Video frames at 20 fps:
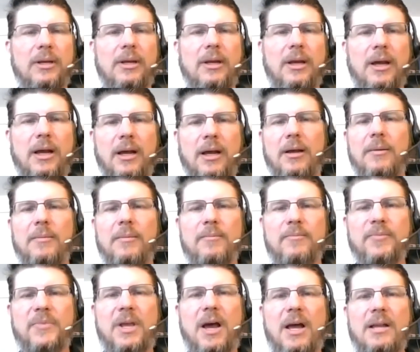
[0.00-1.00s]

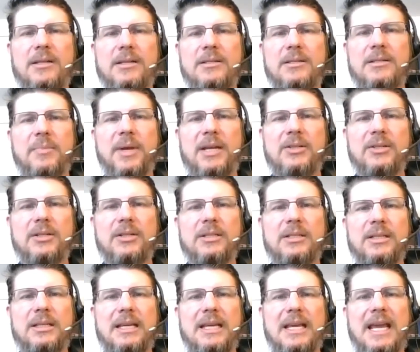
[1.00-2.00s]
autism
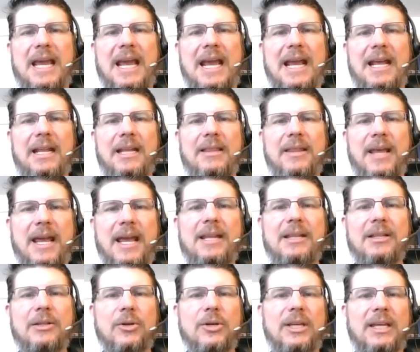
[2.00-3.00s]
patients, and
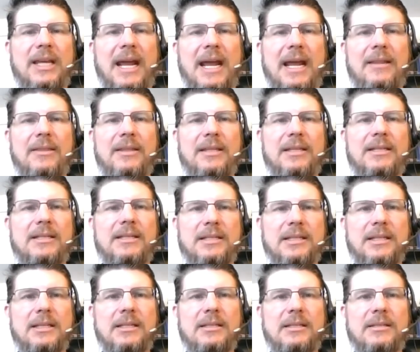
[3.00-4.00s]
then looking at the
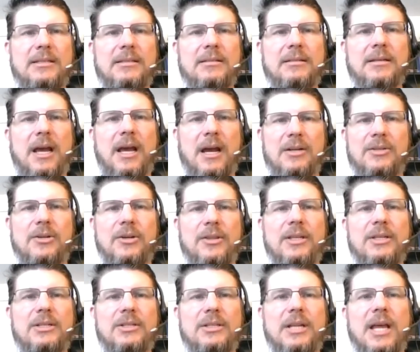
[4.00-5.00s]
disease
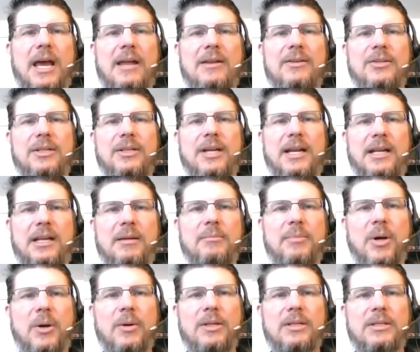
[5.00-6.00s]
the genetic
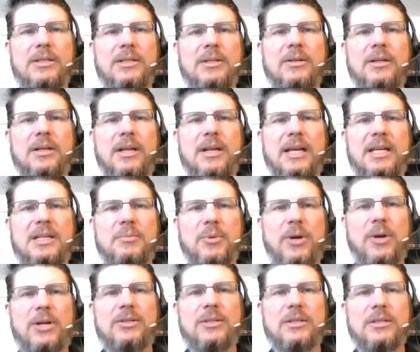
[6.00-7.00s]
components and
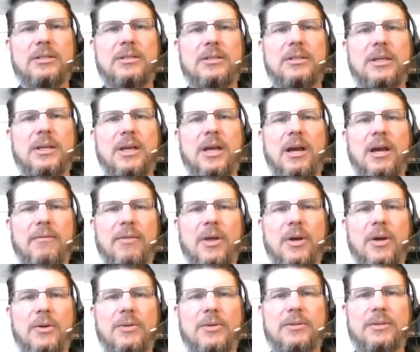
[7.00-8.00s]
expressions of
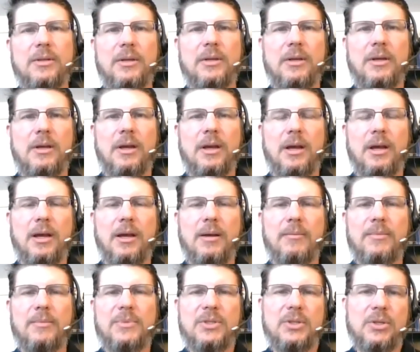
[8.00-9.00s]
those
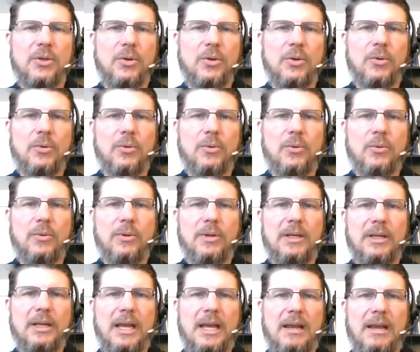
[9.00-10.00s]
to
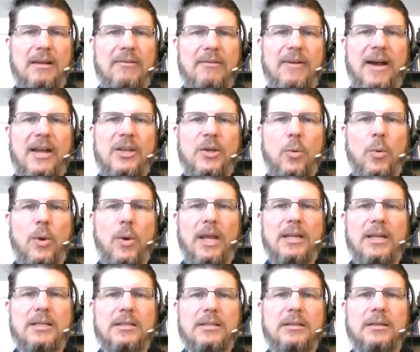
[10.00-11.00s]

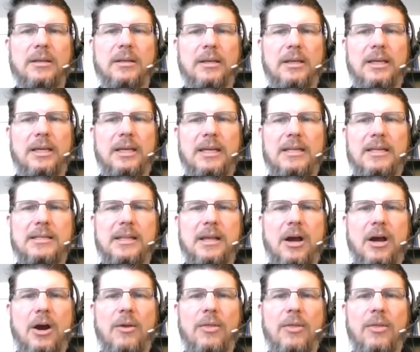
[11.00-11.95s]
evaluate are